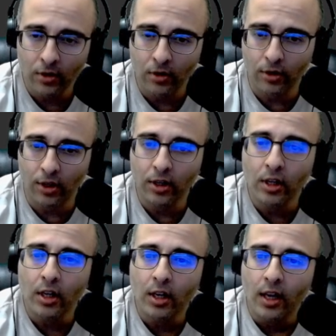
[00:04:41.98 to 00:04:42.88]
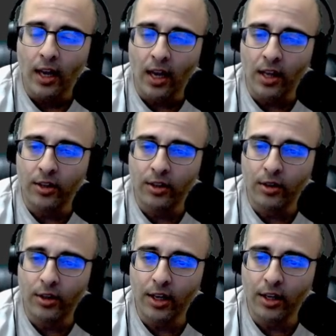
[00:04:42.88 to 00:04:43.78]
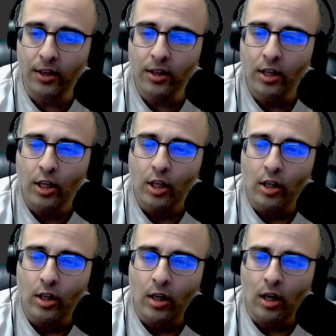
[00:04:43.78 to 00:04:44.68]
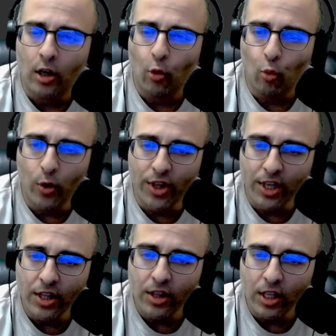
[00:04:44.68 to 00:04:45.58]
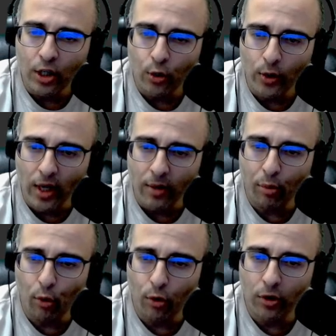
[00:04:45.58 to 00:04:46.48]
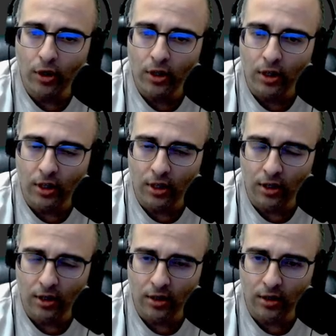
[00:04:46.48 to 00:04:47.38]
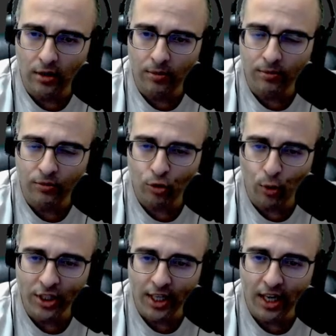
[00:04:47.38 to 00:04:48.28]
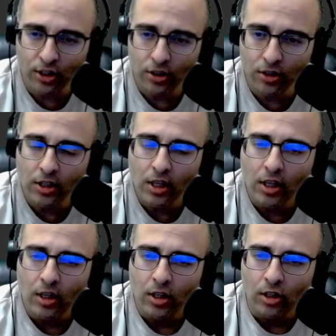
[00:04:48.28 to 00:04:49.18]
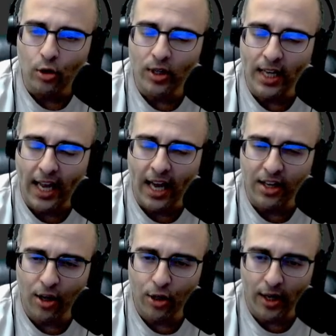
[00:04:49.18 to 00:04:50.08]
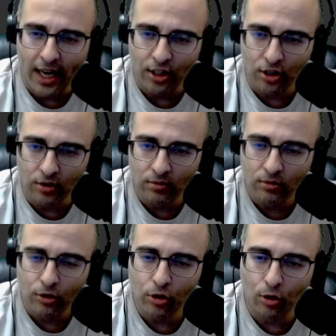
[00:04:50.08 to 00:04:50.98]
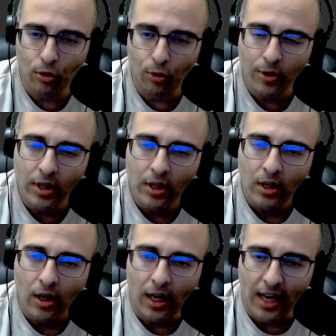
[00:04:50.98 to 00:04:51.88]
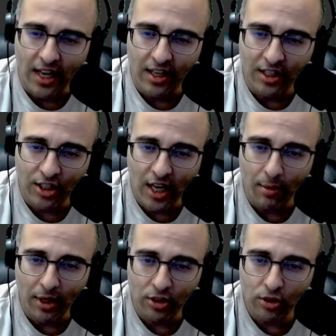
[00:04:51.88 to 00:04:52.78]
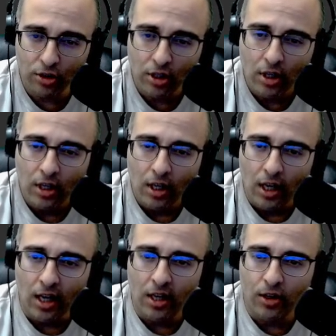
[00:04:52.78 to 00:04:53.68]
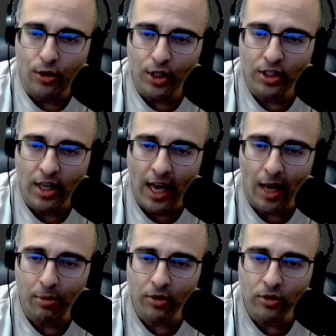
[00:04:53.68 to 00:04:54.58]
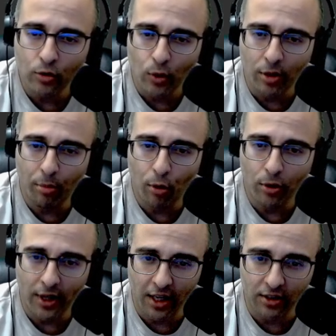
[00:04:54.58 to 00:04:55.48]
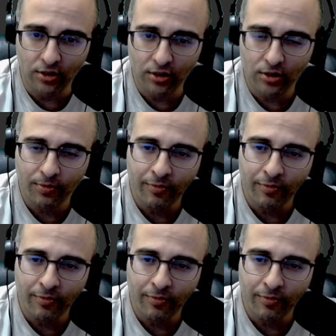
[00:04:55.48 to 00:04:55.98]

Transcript: Okay, and then within the create poll Twitch action, you can add another action. So I added a chat message, and this happens when the poll ends.